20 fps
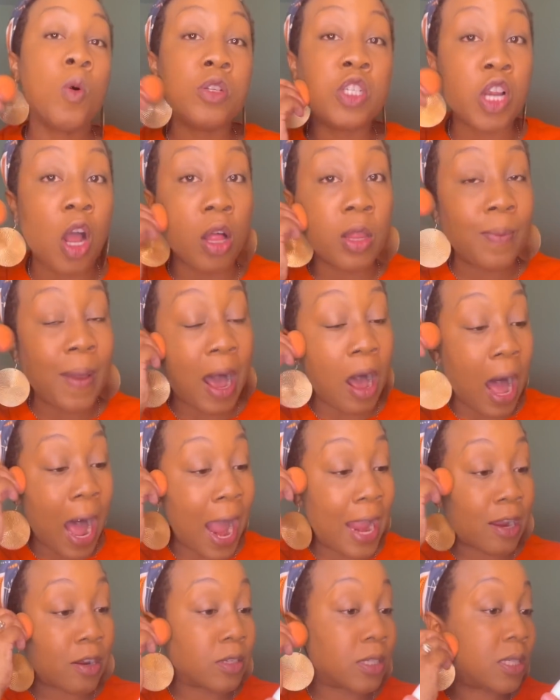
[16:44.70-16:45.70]
you
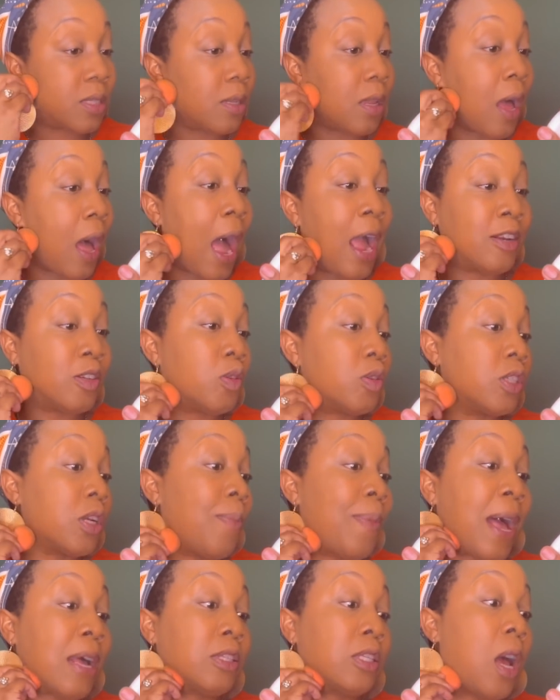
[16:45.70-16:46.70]

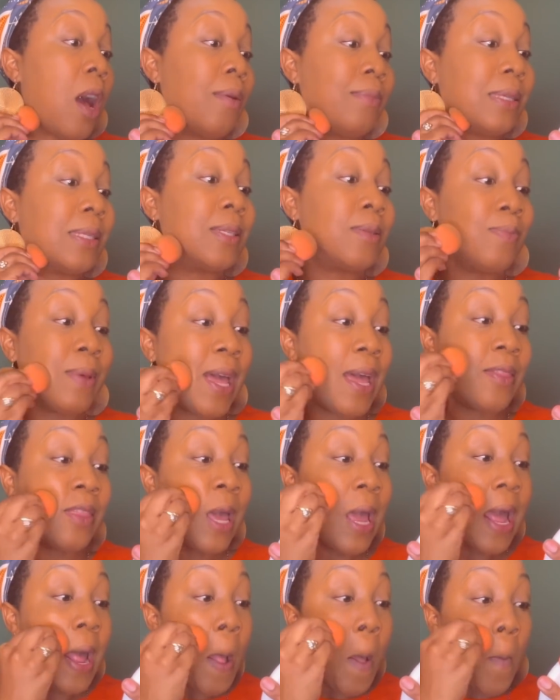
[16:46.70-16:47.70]
about Thomas Smith,
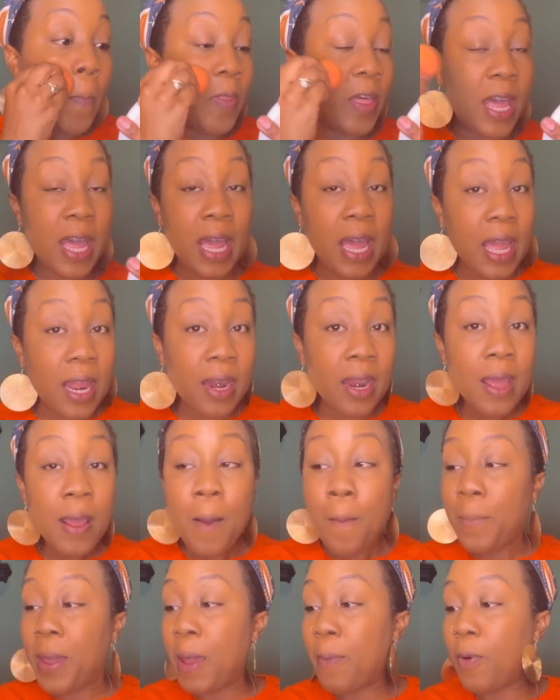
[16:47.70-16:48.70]
then
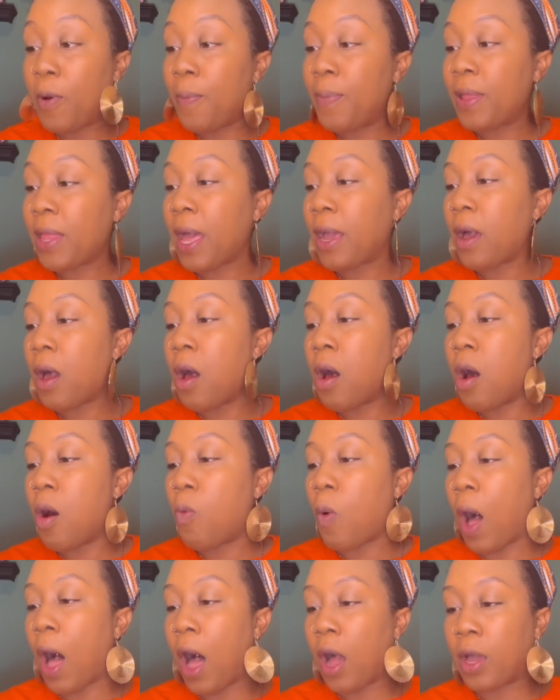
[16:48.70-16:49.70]
people would be like, oh,
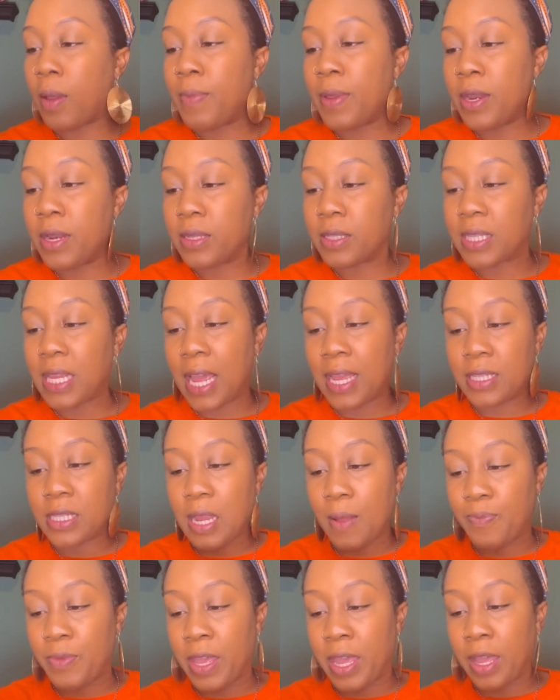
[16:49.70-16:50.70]
well, how come you didn't say
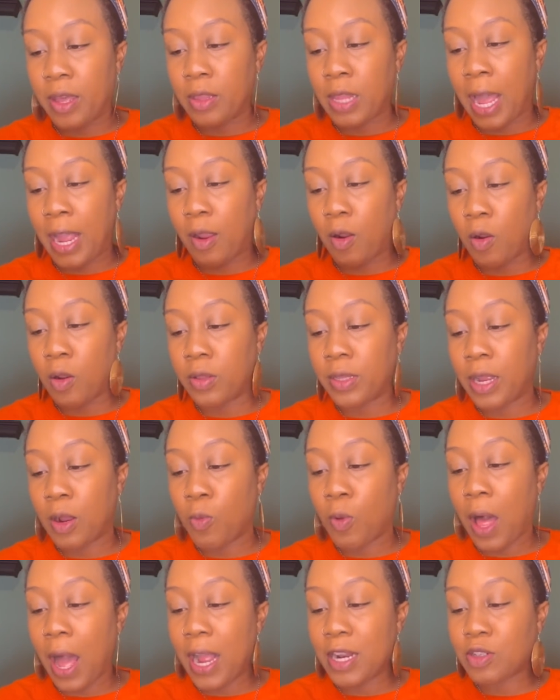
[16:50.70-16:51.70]
something like earlier?
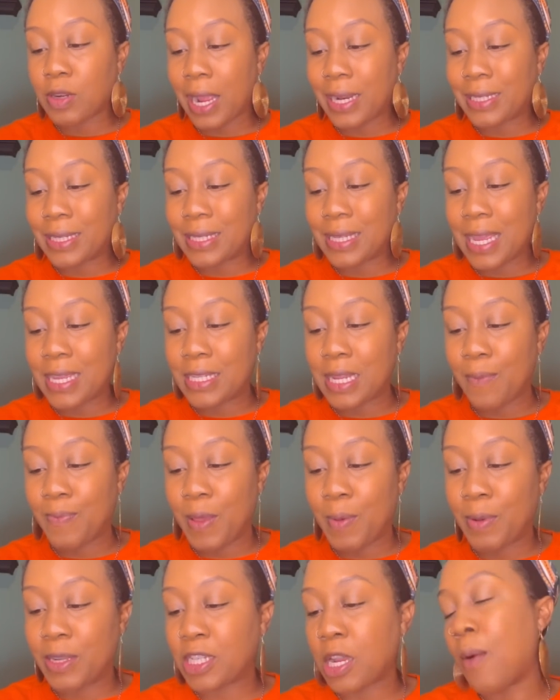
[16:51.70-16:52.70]
Well, I tried to say something,
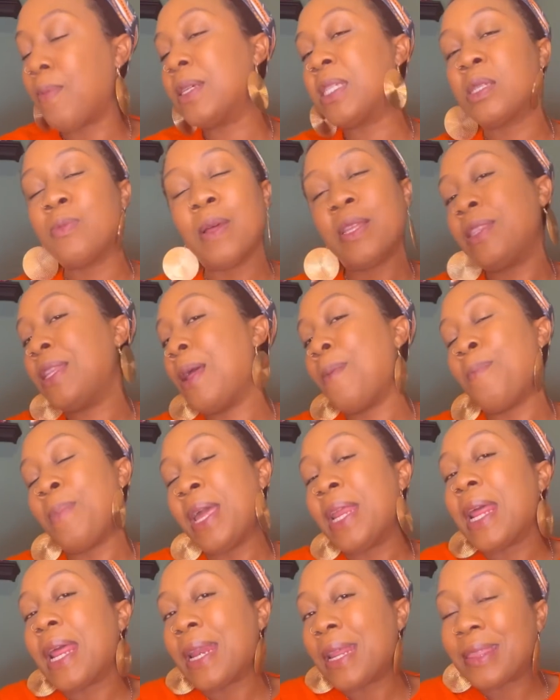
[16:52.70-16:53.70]
but Thomas Smith didn't
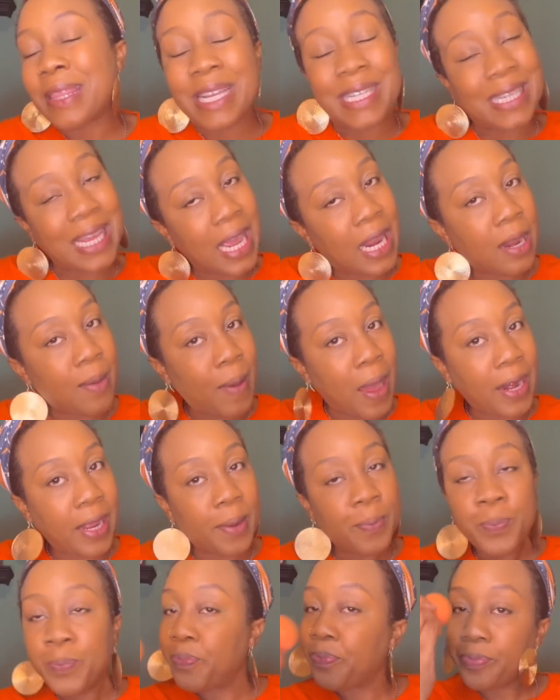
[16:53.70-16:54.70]
mean anything to
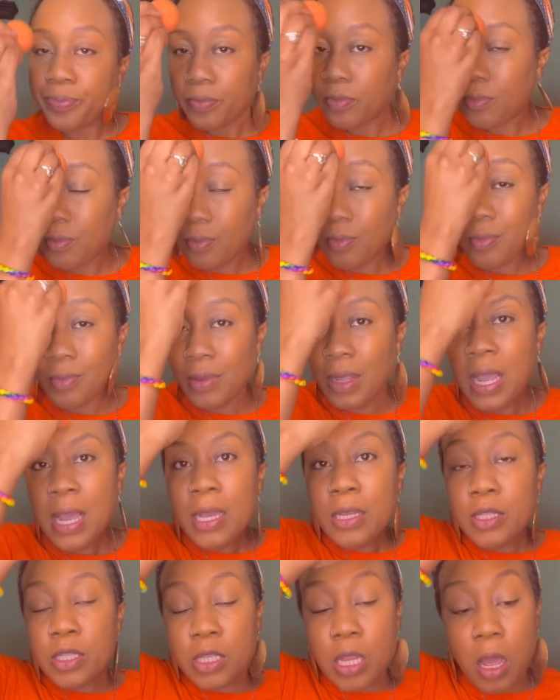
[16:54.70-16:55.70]
anybody.
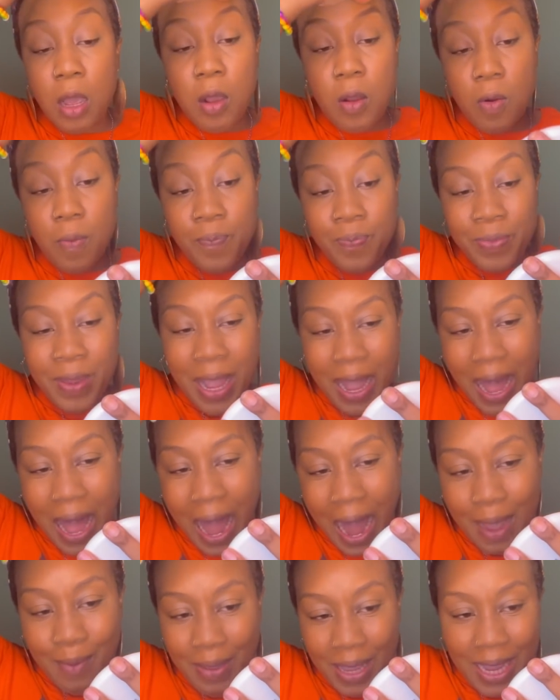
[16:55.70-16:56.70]
So,
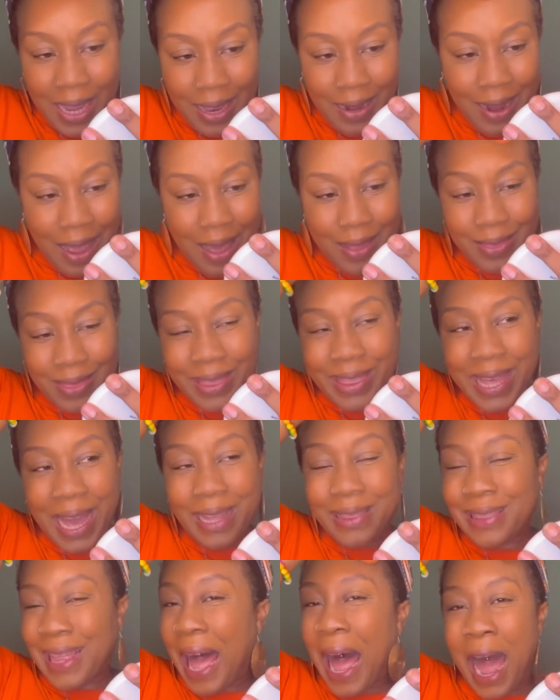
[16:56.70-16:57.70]
I mean,
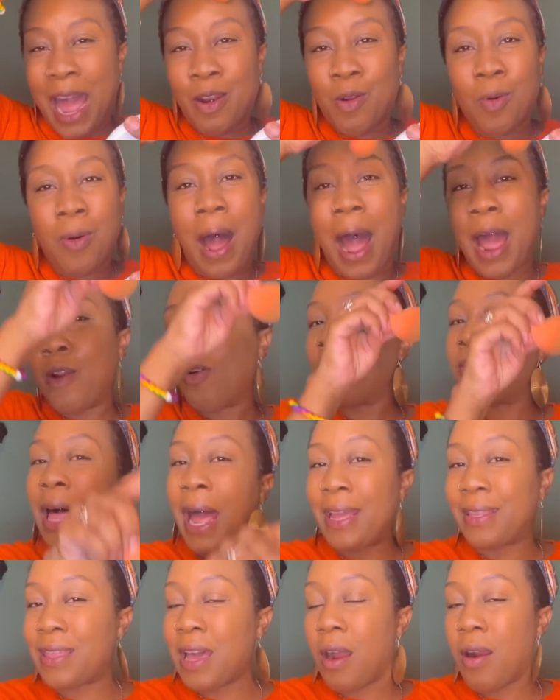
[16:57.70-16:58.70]
I don't
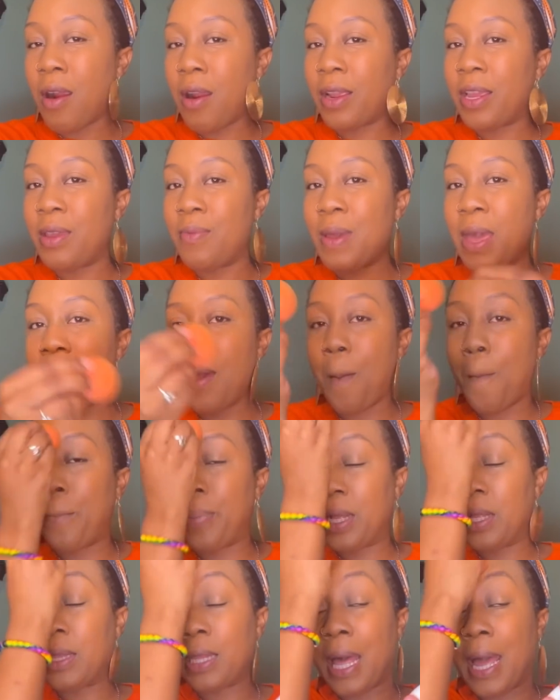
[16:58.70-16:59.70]
like that argument,
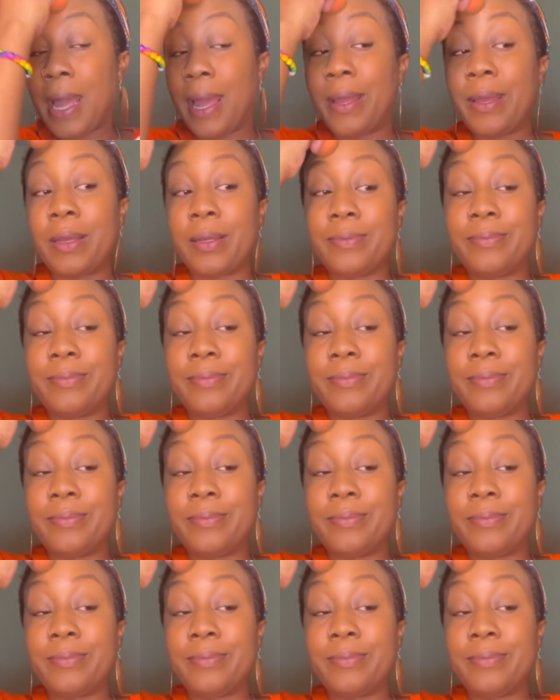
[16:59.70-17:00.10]
but like,